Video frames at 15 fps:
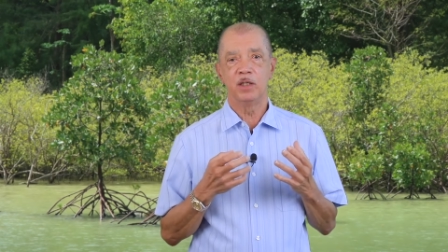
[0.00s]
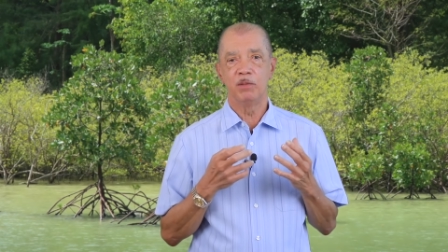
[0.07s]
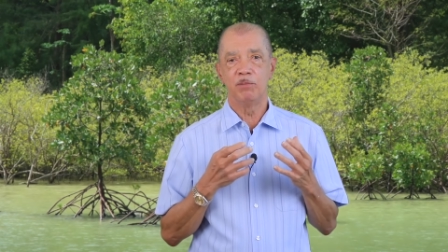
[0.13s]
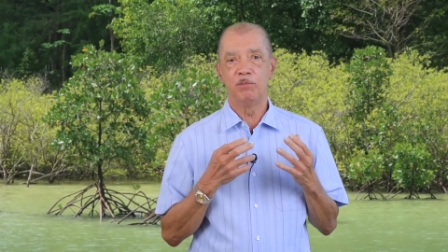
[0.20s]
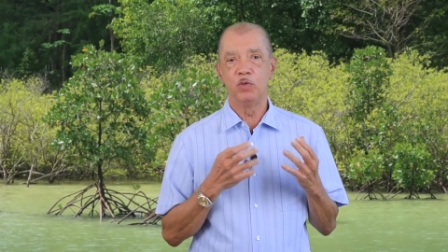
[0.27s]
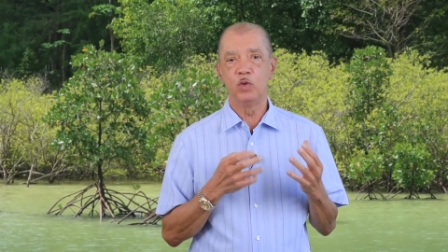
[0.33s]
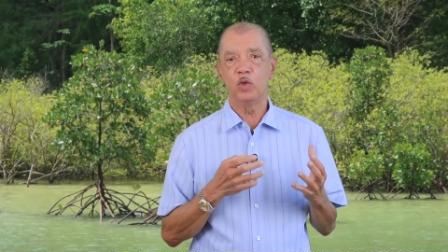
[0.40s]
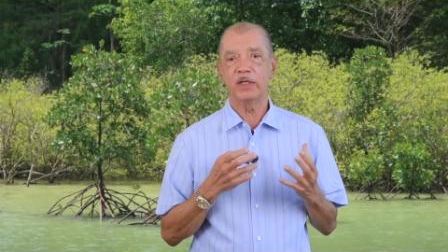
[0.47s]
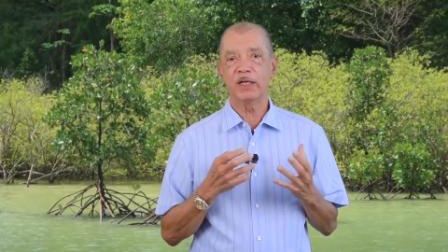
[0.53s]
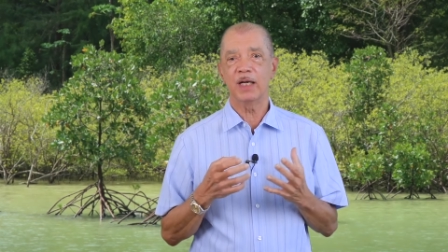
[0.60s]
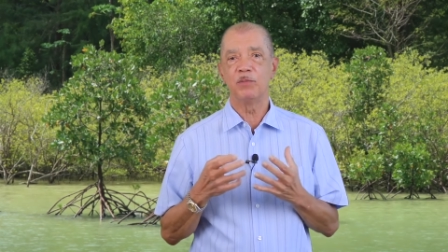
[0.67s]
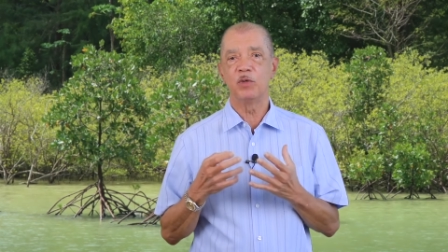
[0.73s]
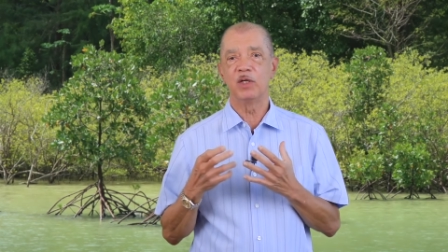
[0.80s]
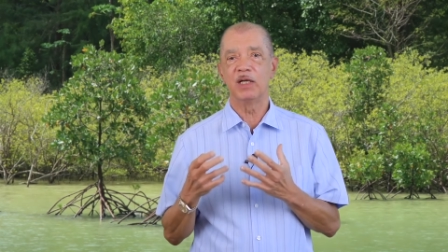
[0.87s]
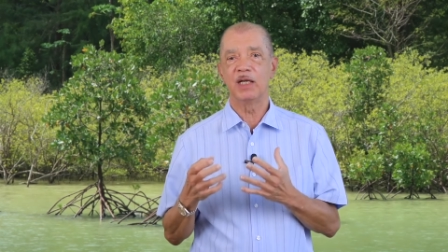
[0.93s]
Blue
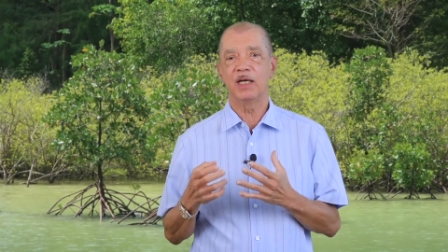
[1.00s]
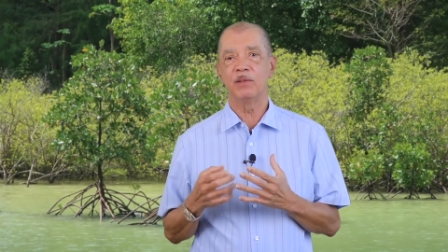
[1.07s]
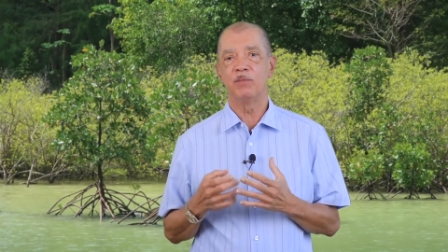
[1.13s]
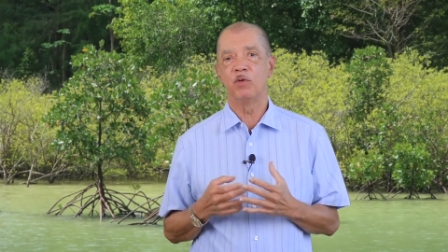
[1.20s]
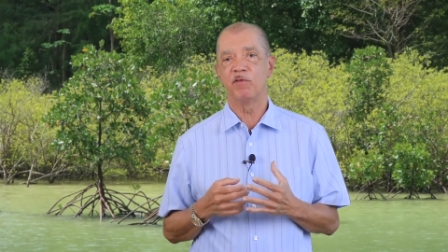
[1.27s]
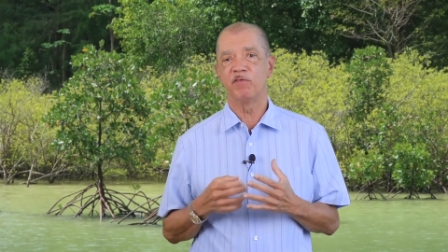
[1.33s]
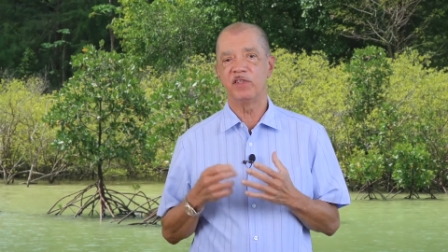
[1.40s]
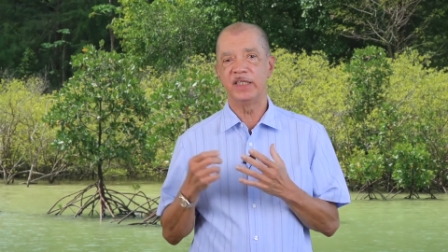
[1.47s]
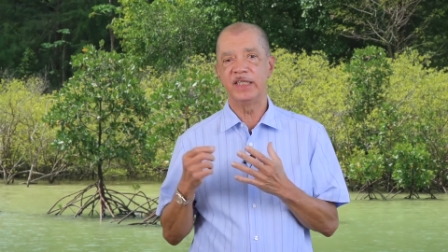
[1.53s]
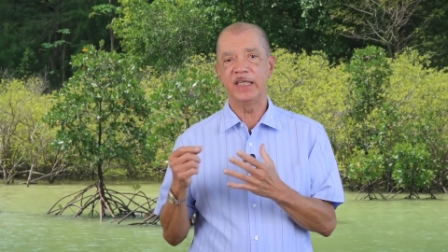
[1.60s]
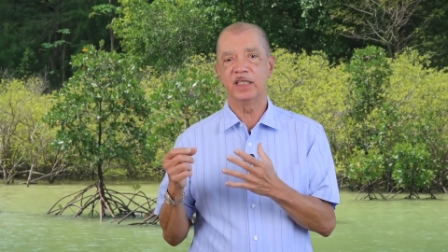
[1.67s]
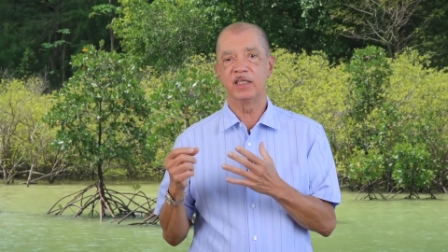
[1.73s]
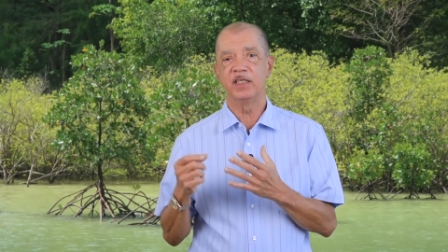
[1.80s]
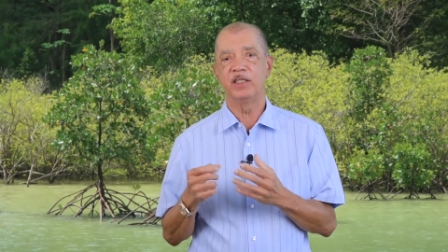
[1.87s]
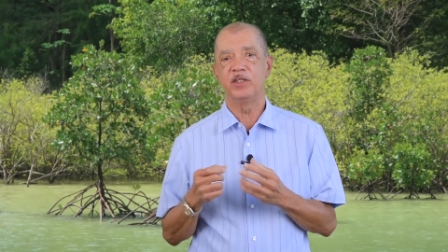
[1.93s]
Carbon Lab of
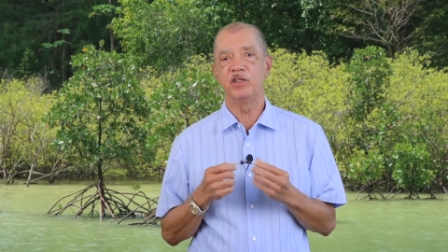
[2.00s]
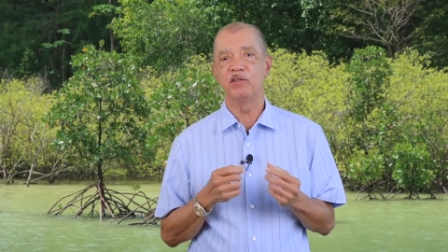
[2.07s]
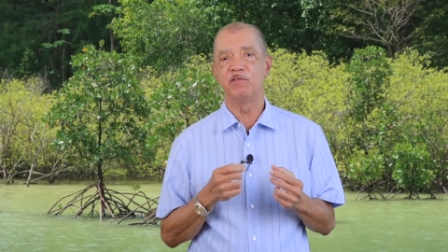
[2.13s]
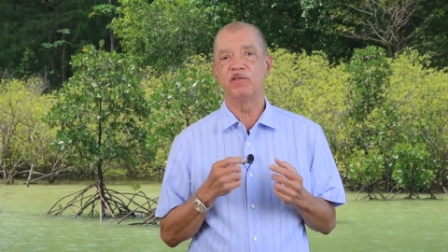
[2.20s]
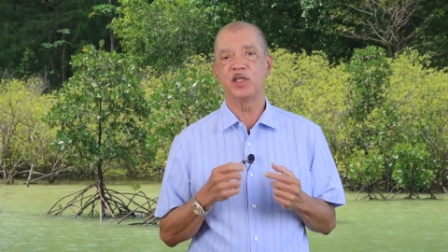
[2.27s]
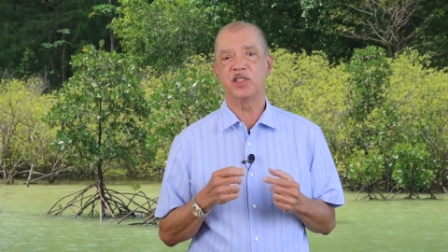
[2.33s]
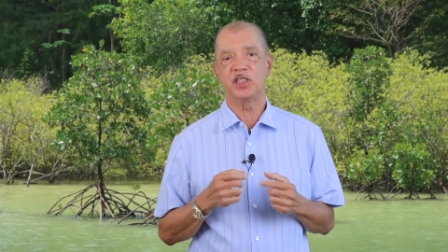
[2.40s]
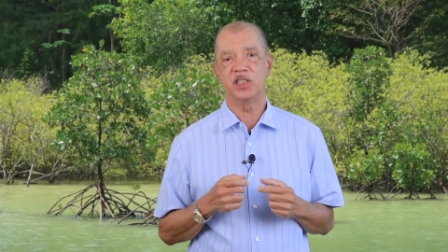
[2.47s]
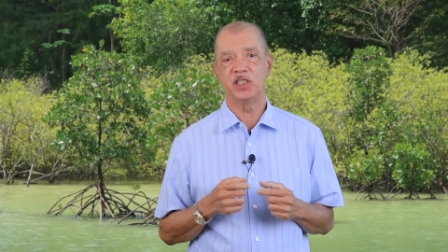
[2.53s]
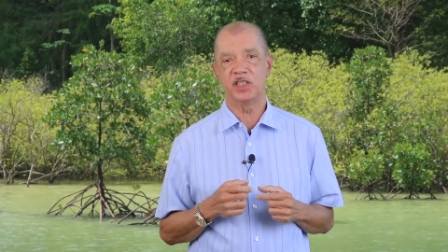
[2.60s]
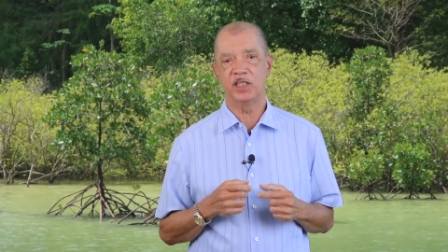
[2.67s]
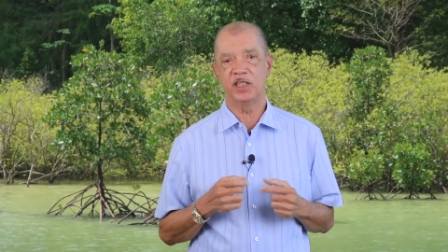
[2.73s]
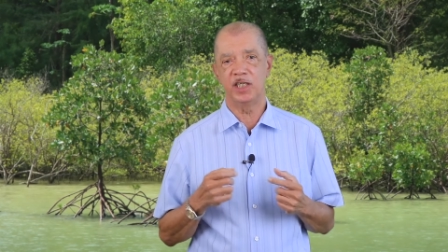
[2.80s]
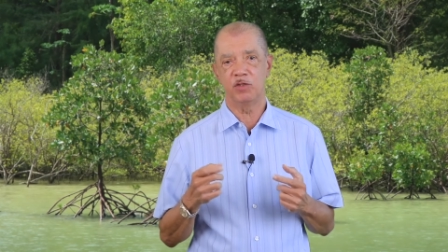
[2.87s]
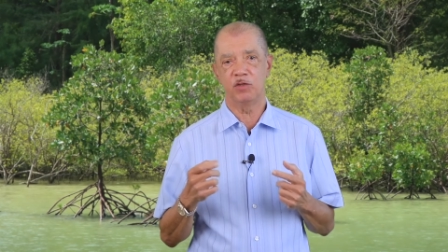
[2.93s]
Deakin University
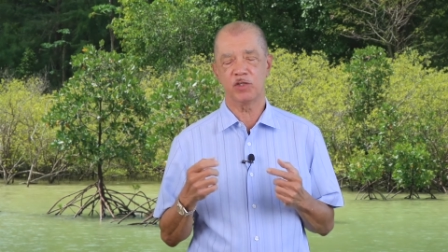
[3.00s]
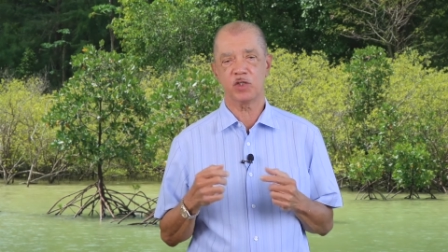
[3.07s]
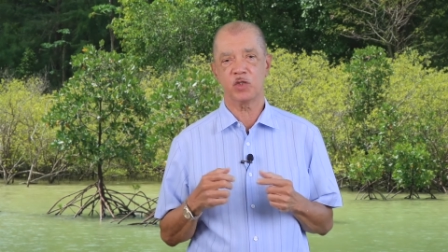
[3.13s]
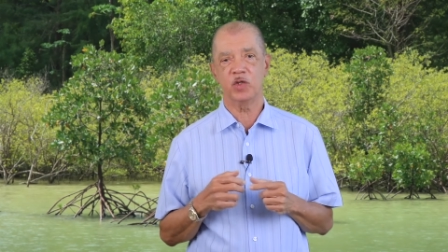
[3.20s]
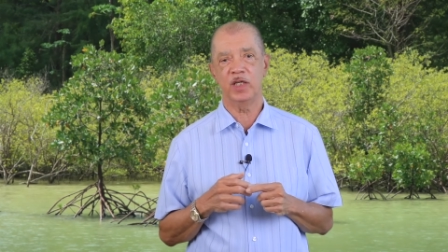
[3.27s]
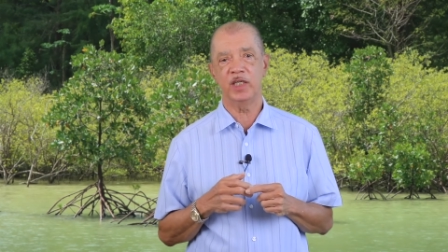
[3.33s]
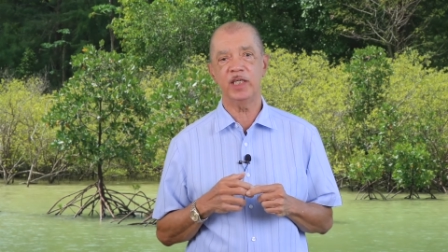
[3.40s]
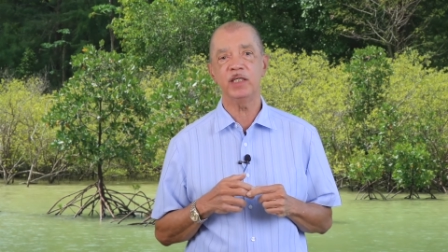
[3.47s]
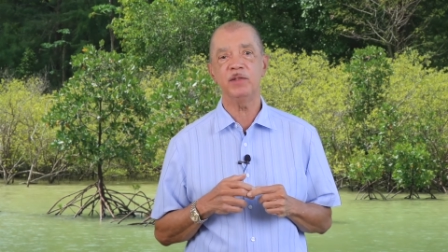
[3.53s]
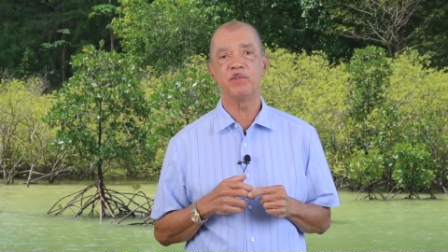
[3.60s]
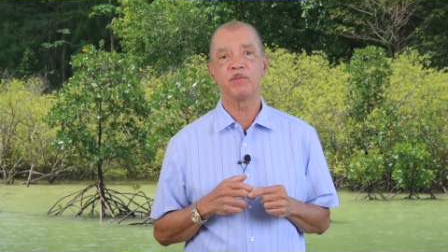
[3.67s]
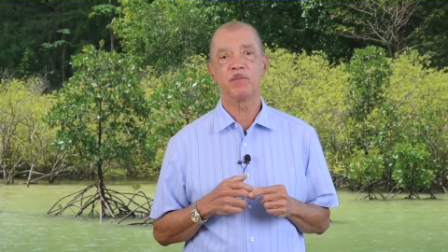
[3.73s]
in Australia,